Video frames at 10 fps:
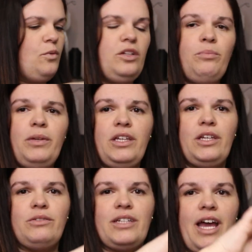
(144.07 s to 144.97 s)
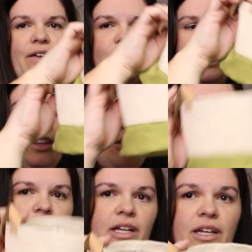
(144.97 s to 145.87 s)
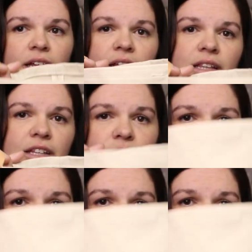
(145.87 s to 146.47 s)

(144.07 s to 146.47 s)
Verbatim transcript: Wouldn't it be cute to have like three little